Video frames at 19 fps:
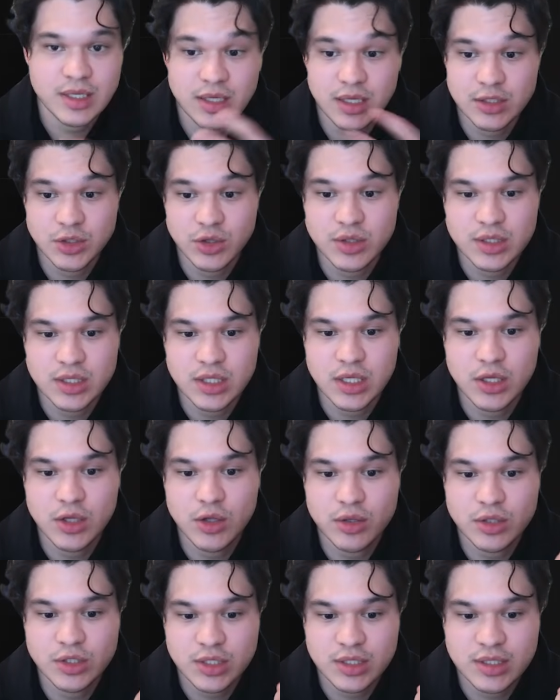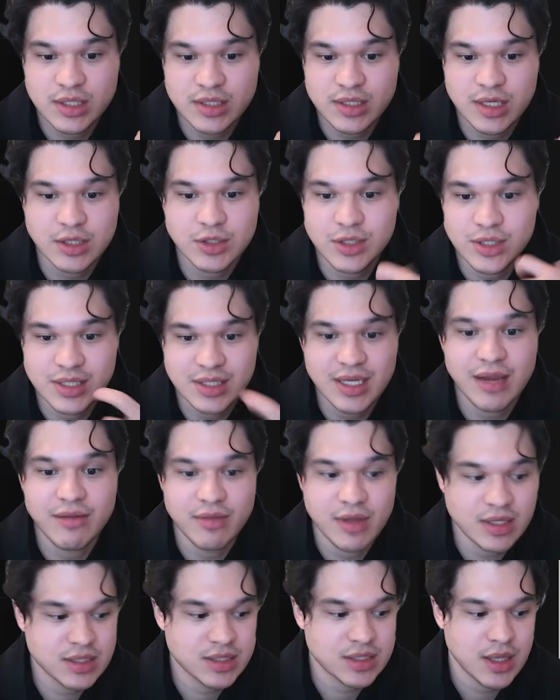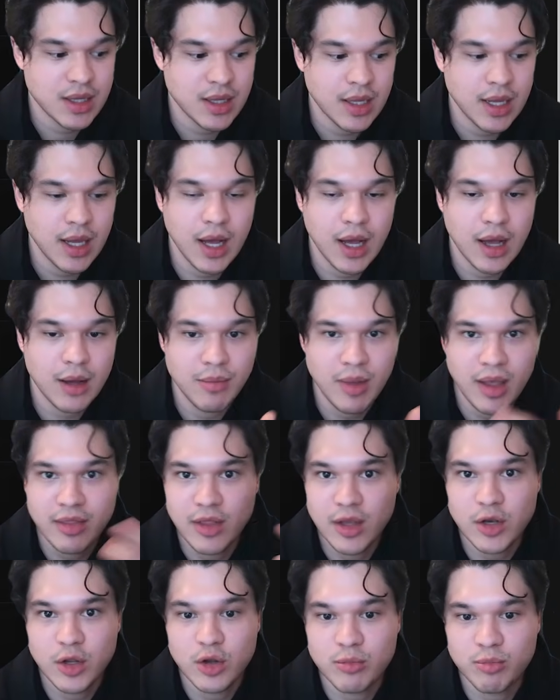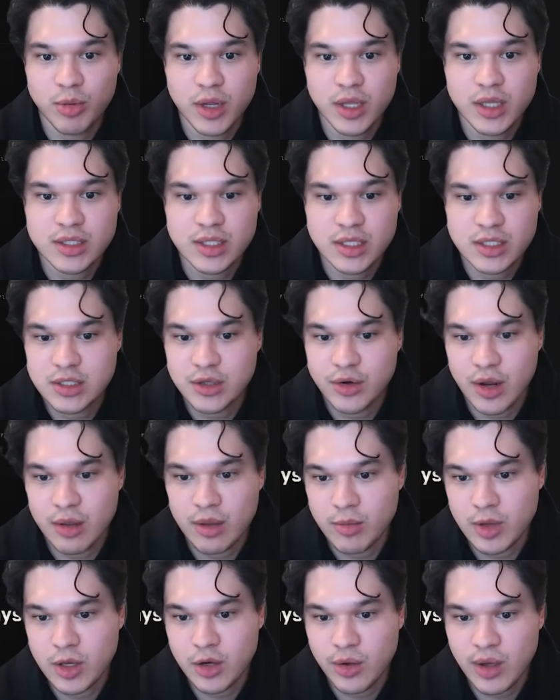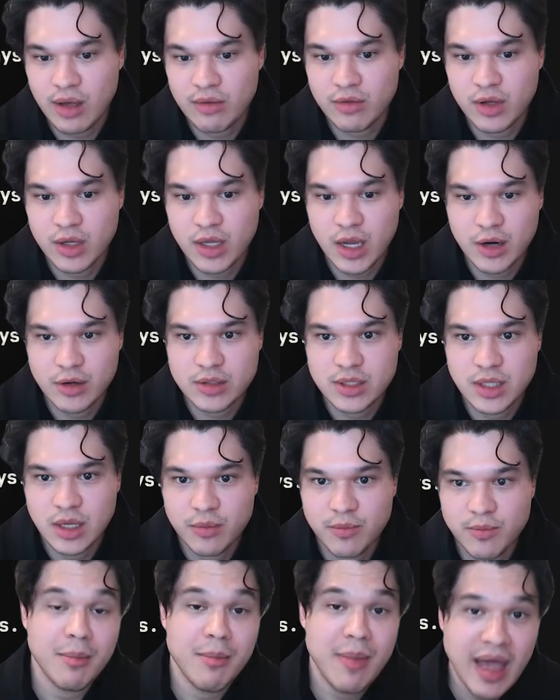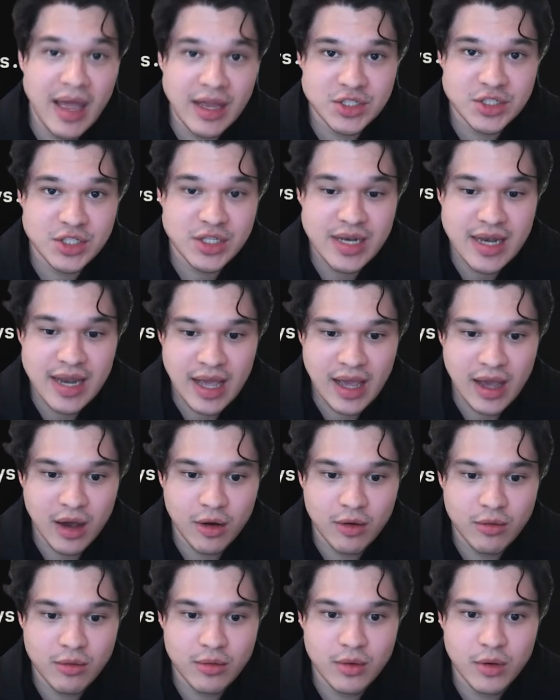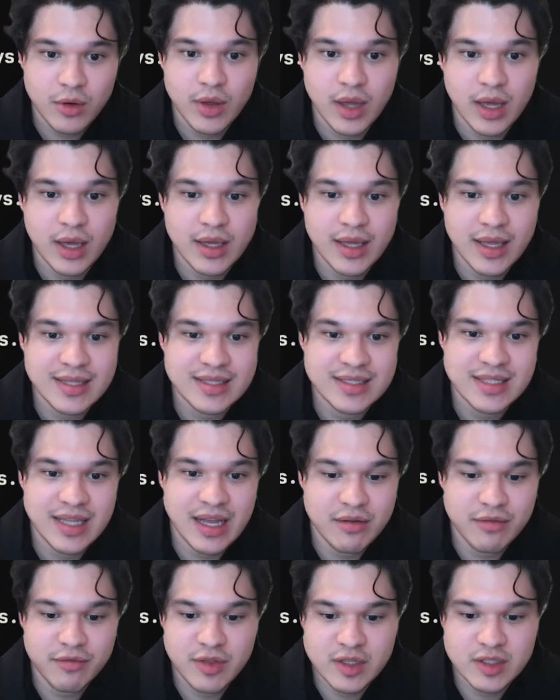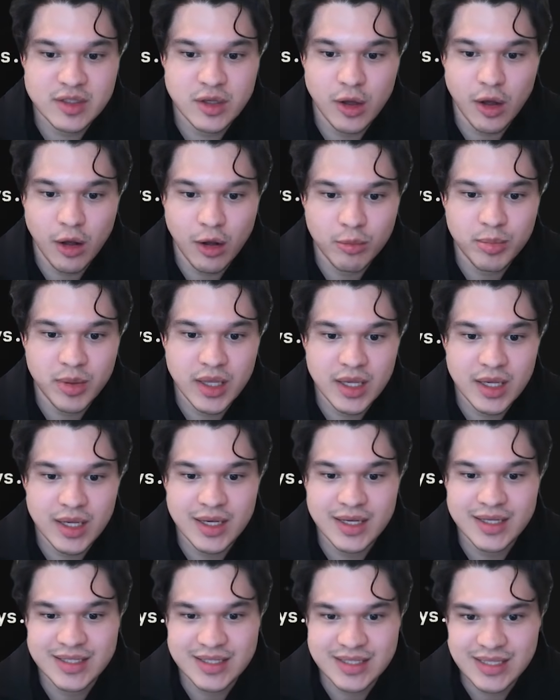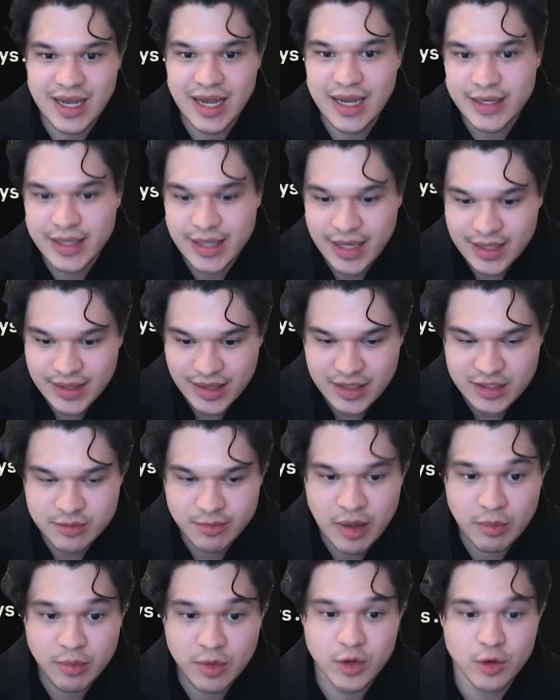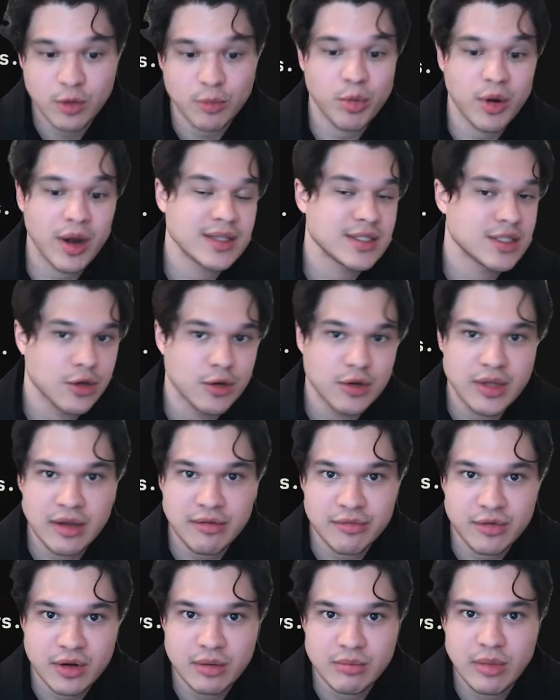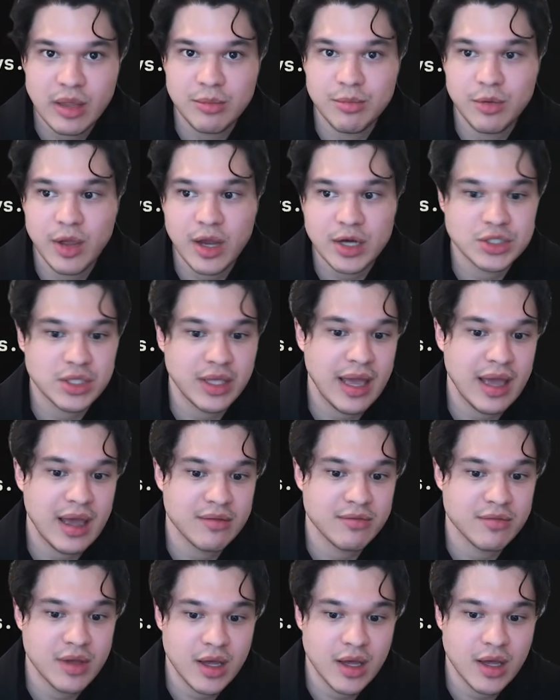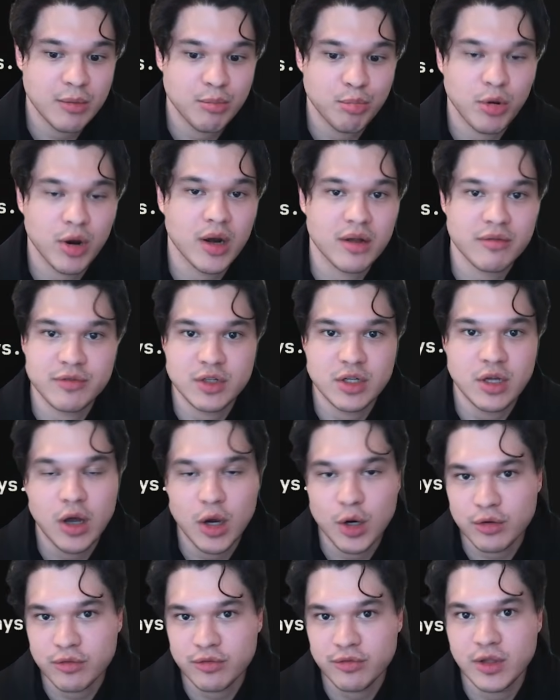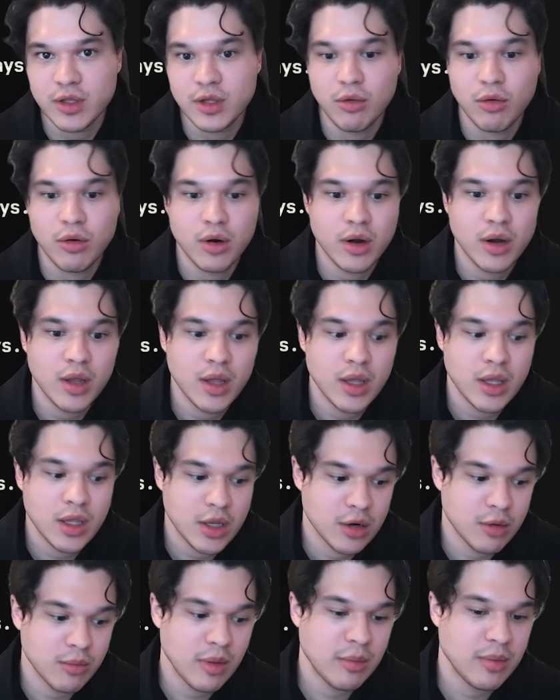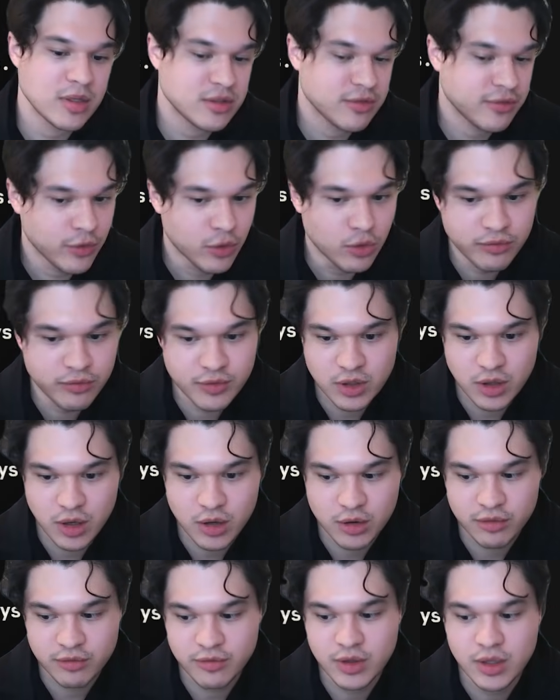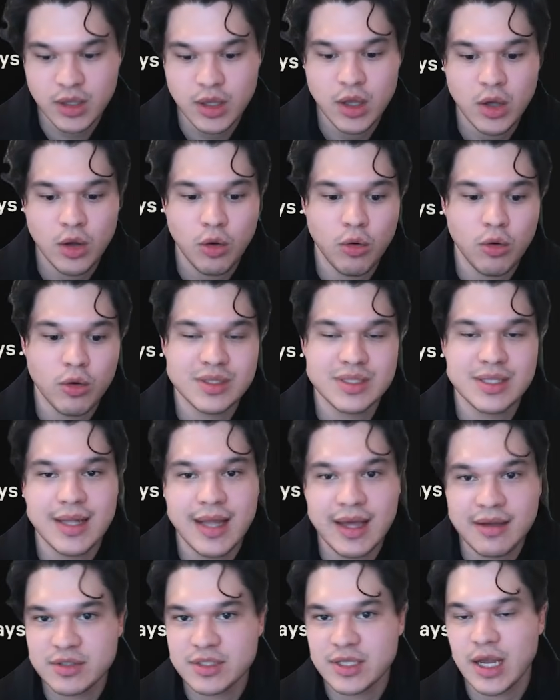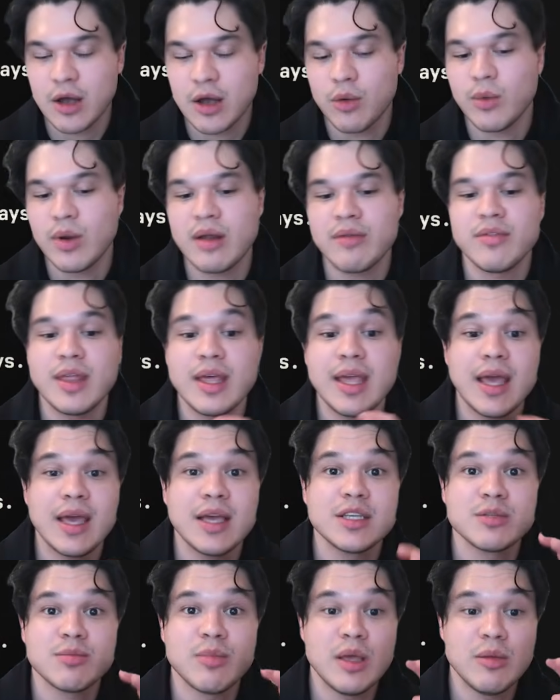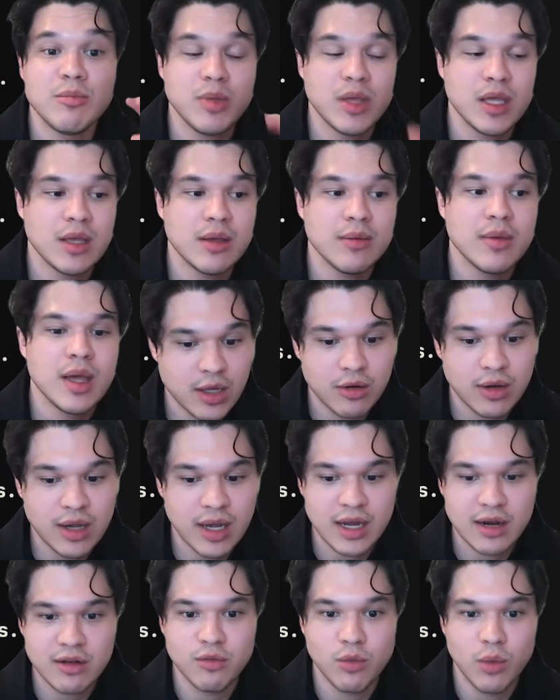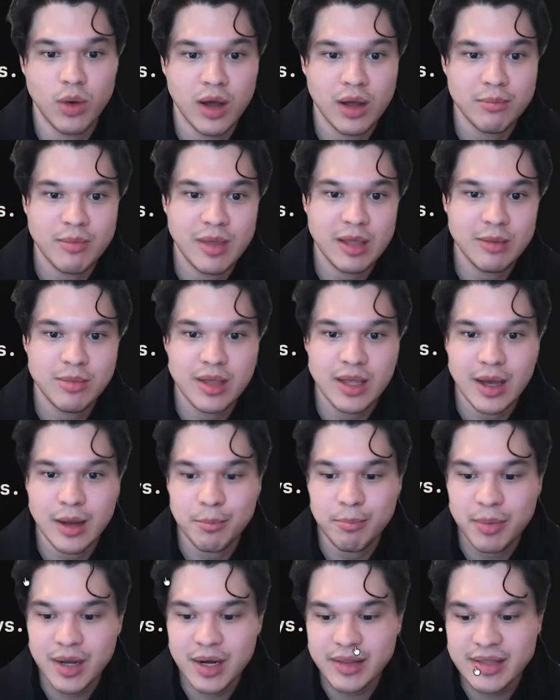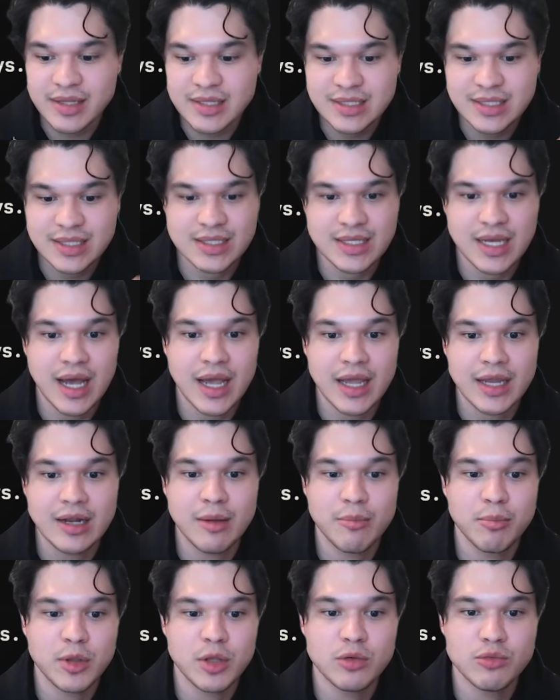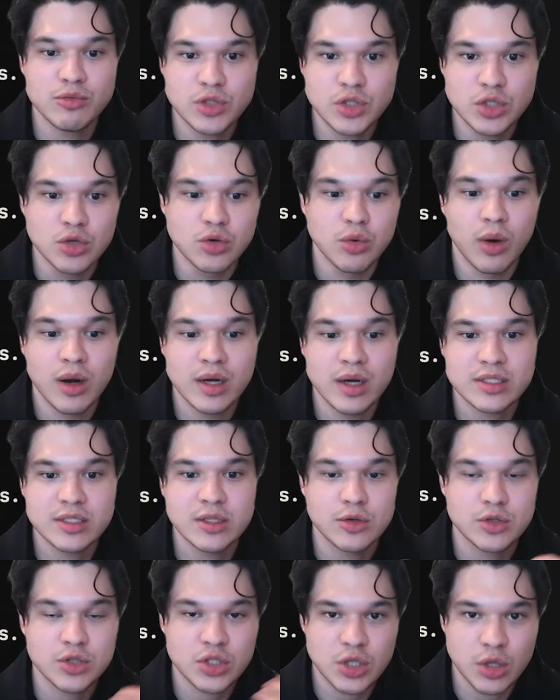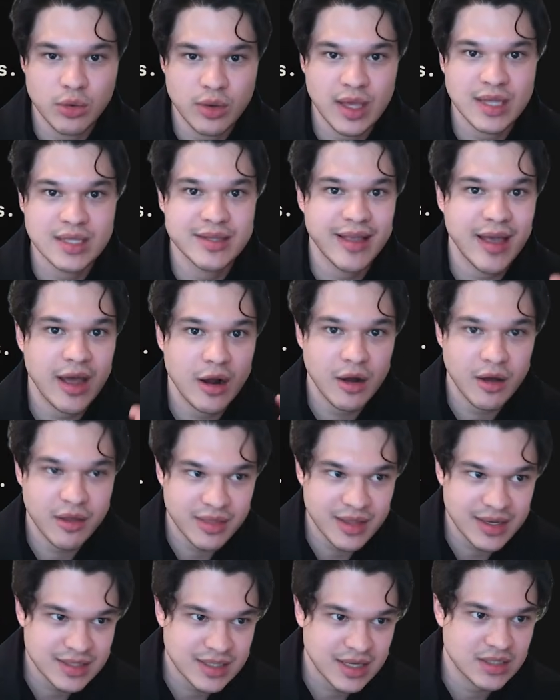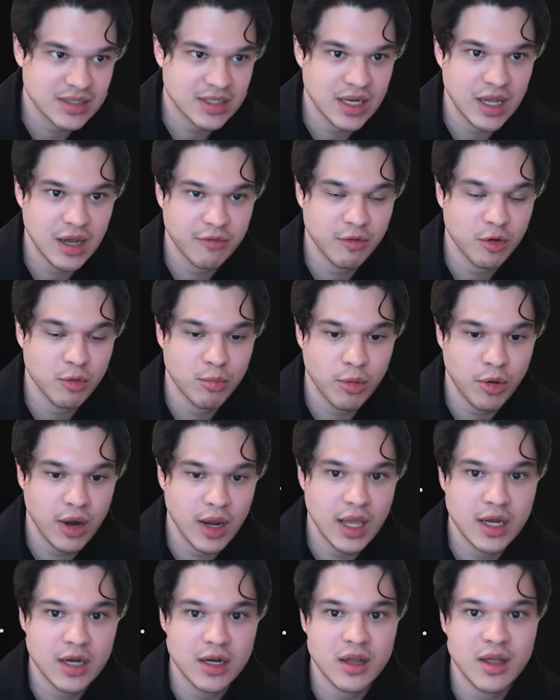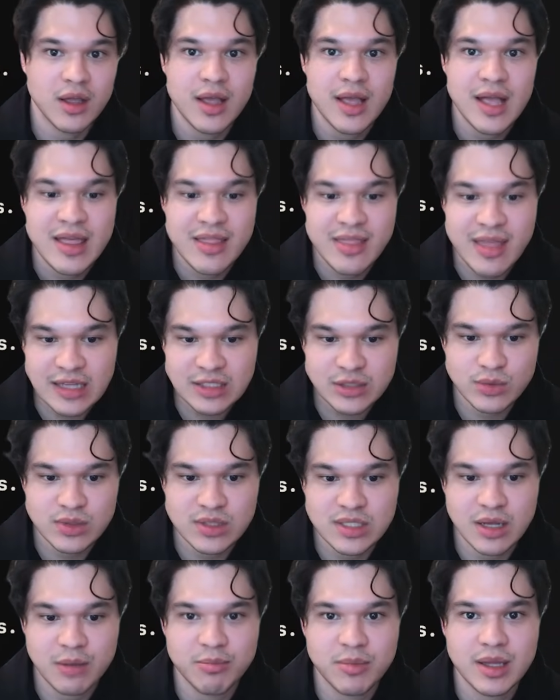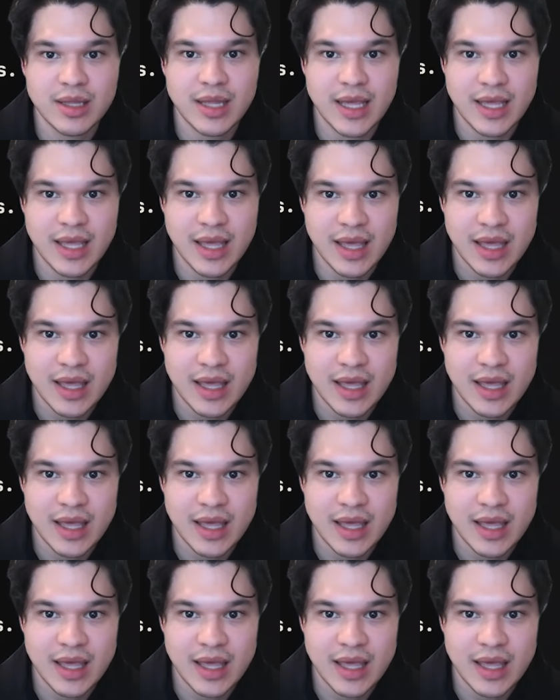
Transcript: As you can see, you can just essentially save this. And then you can bring it to Instagram and you have a carousel. But imagine now, okay, instead of this all being designed like this, maybe your brand's a little different. Maybe you actually have product photography, or maybe it's food photography, or it's lifestyle, whatever the case may be. Still kind of want maybe a bit of this design, but you do want to still showcase that authenticity of your brand. That's when something like